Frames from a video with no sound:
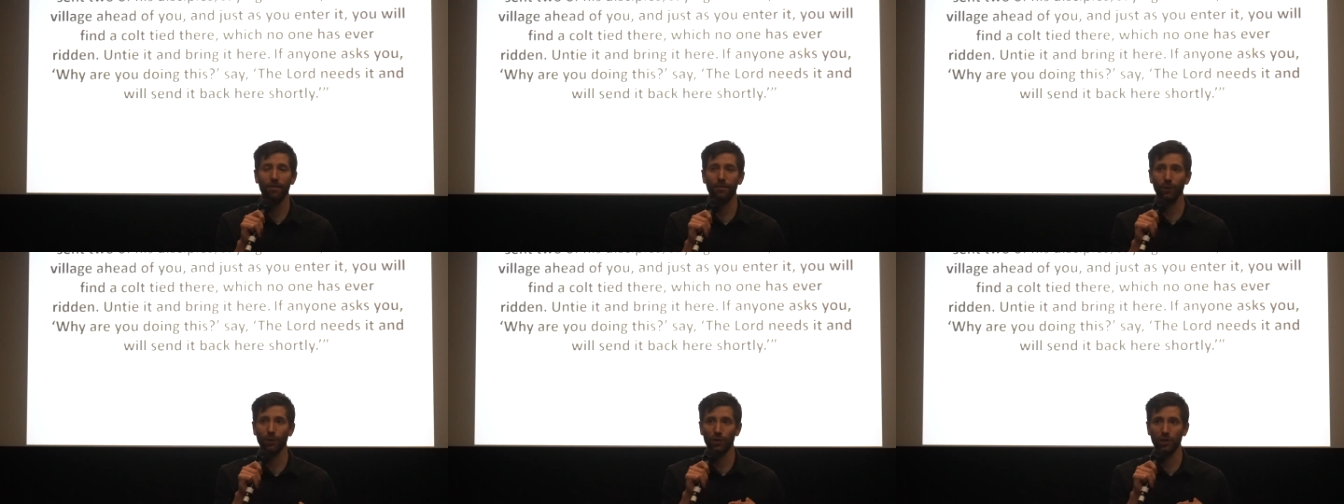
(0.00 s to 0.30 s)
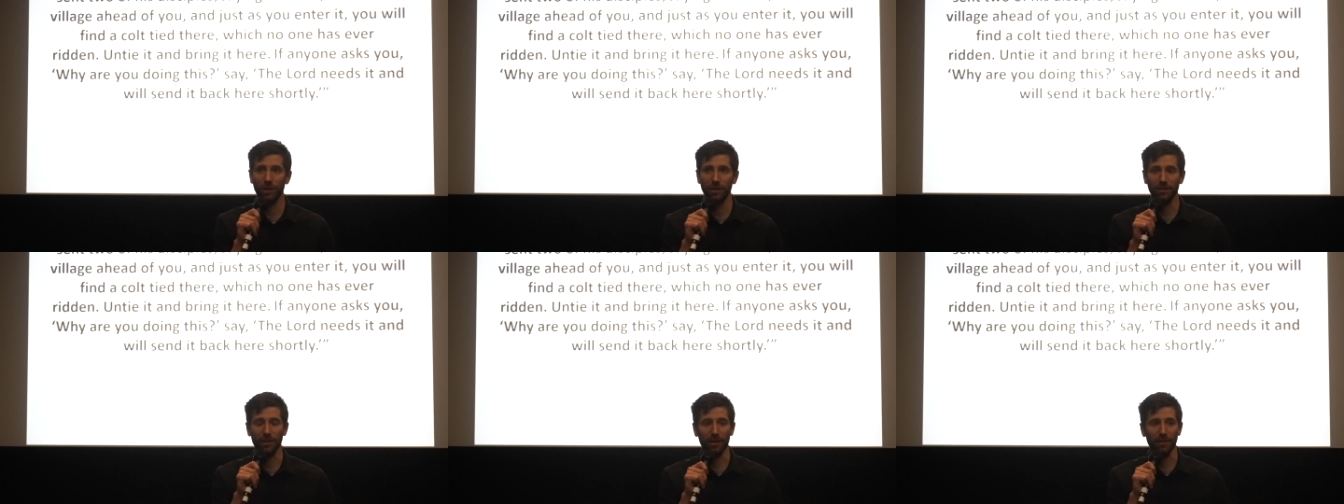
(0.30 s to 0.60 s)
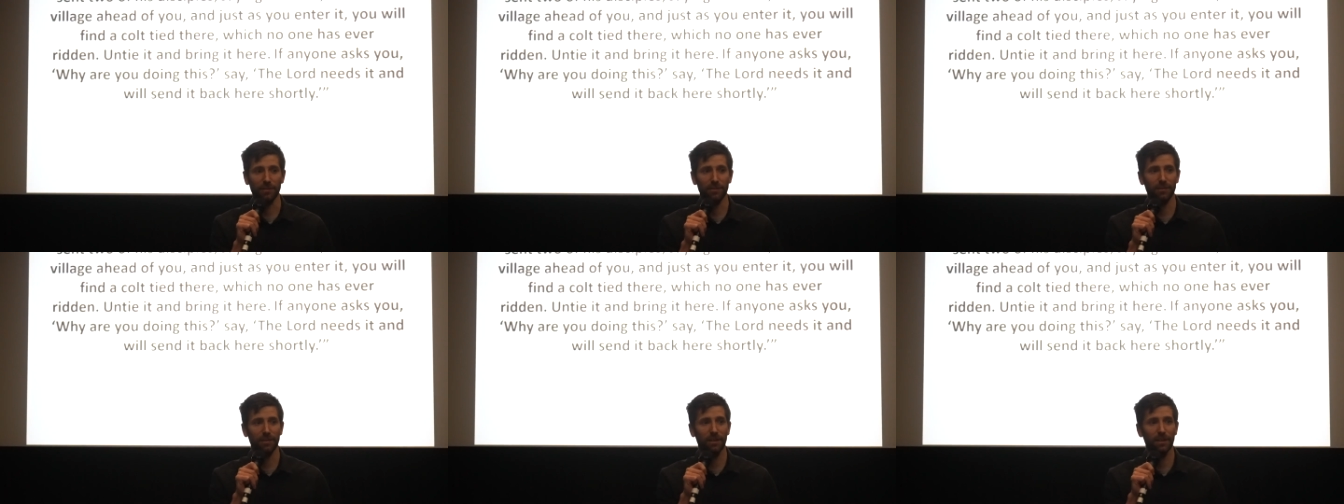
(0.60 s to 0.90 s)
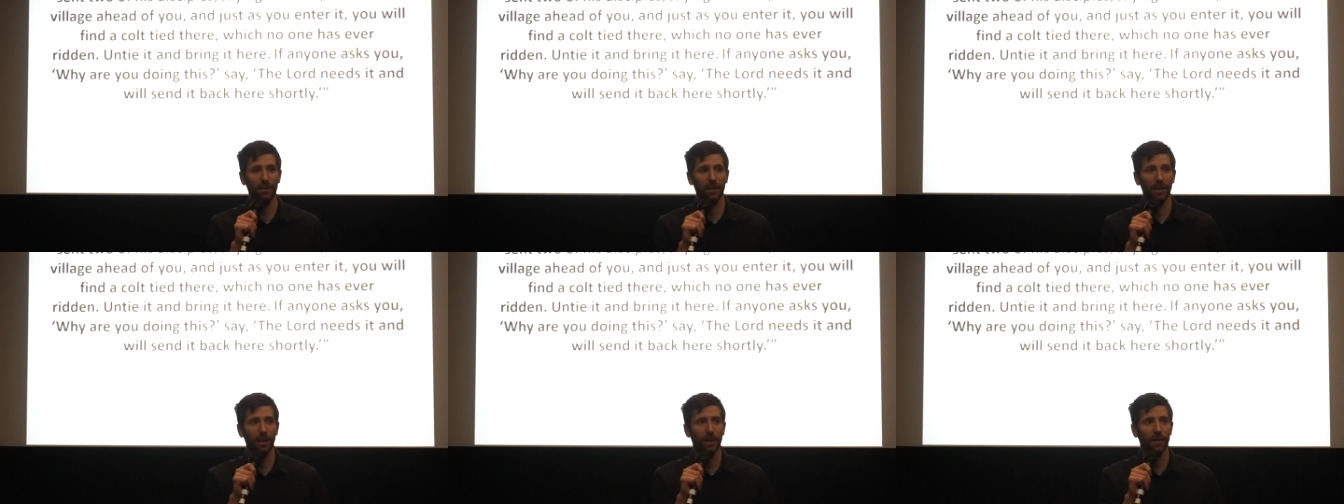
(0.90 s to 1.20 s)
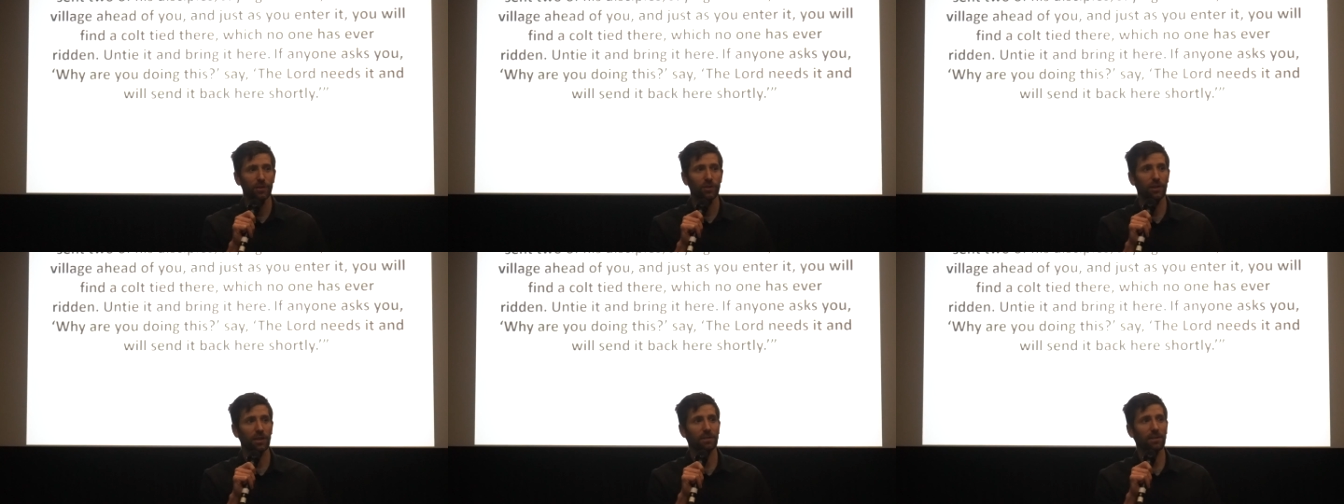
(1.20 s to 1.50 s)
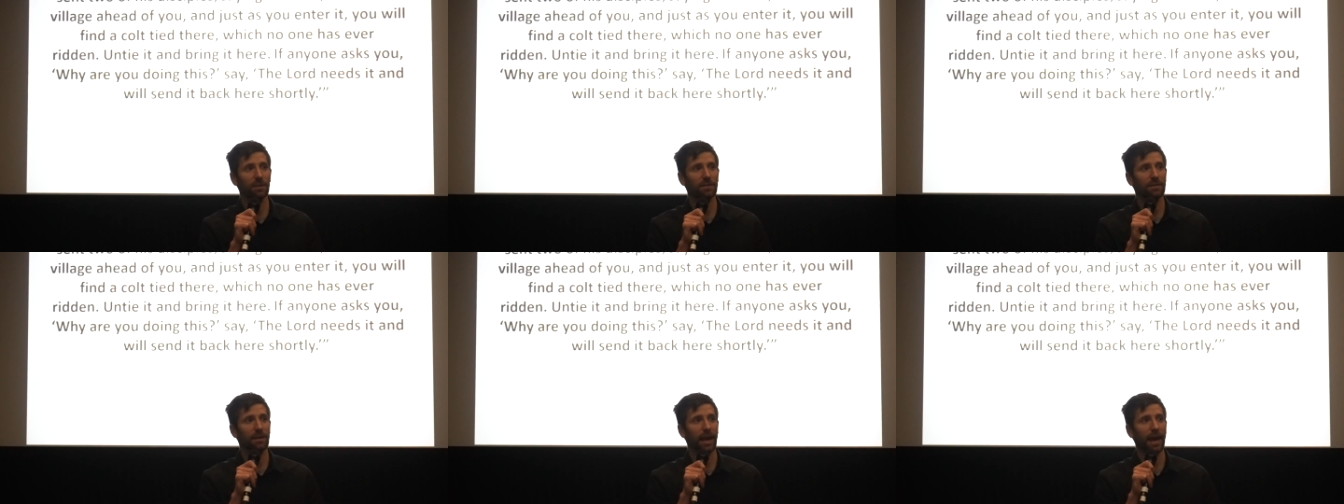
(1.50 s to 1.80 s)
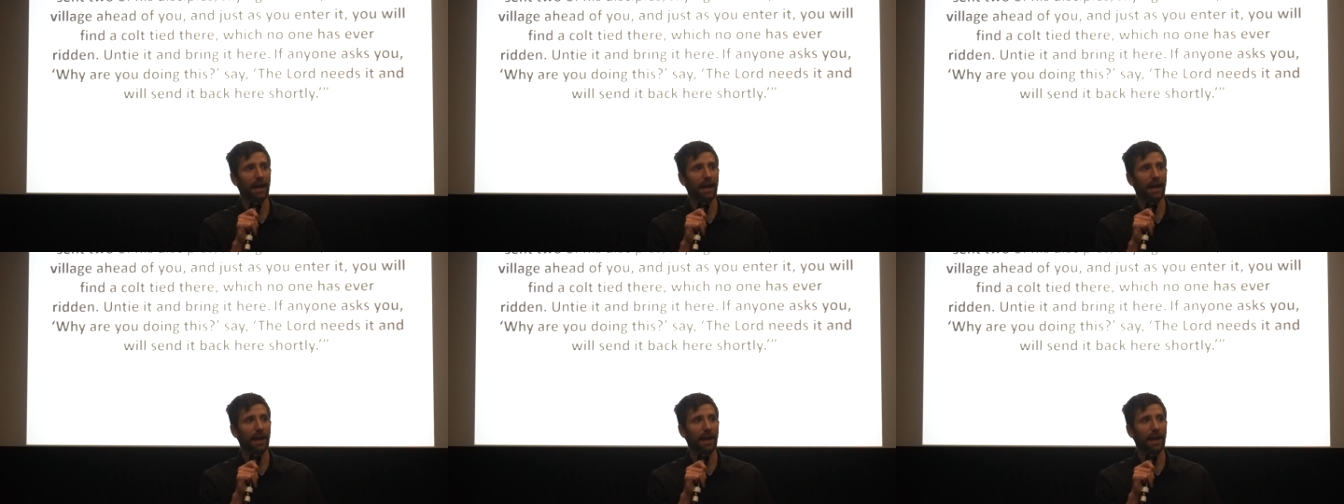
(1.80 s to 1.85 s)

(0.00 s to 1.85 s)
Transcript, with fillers: for Jesus. Jesus,